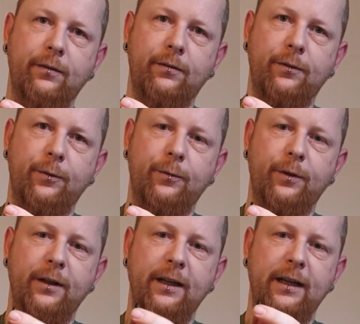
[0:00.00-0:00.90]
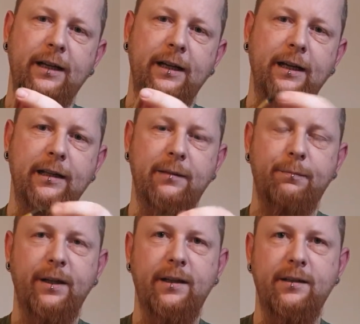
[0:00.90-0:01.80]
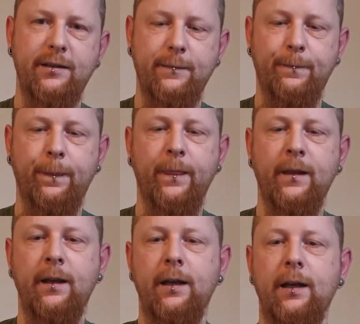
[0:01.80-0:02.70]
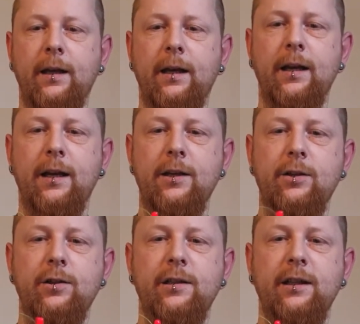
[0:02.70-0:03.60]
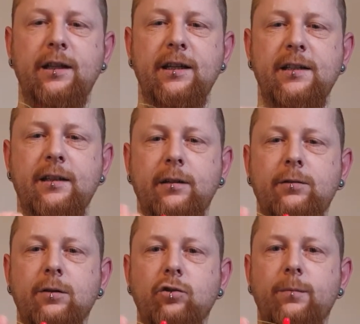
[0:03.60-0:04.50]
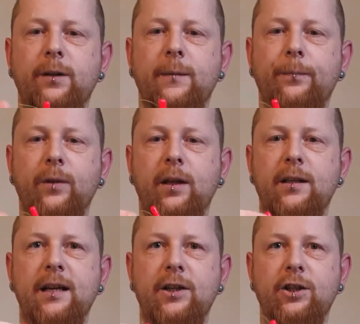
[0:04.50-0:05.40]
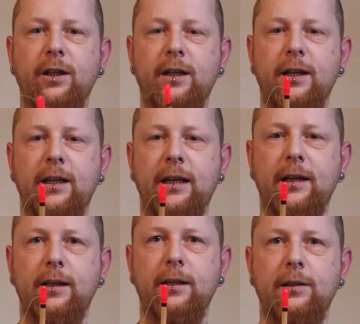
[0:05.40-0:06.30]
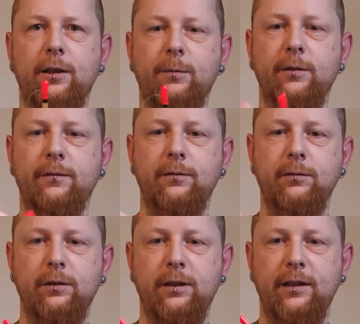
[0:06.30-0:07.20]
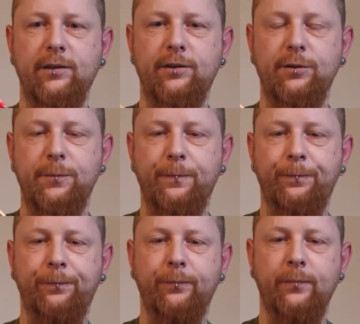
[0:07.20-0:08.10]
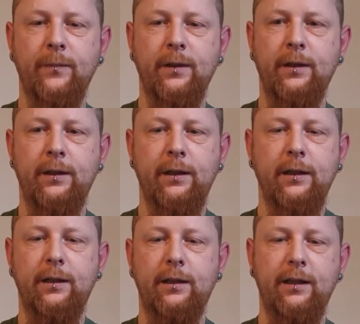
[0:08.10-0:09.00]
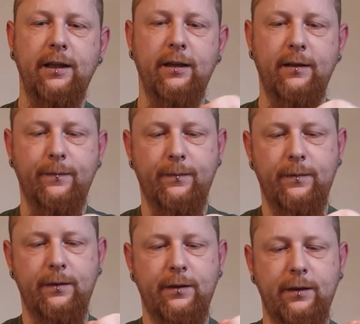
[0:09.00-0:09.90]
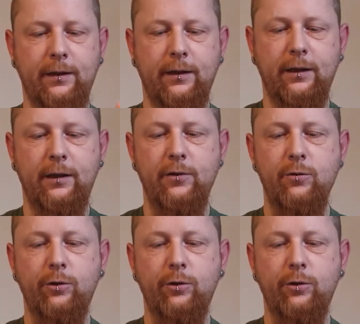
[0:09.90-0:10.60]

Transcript: through the eye at the base, and then using a silicone rubber, attach it at the top of the float like so. There are no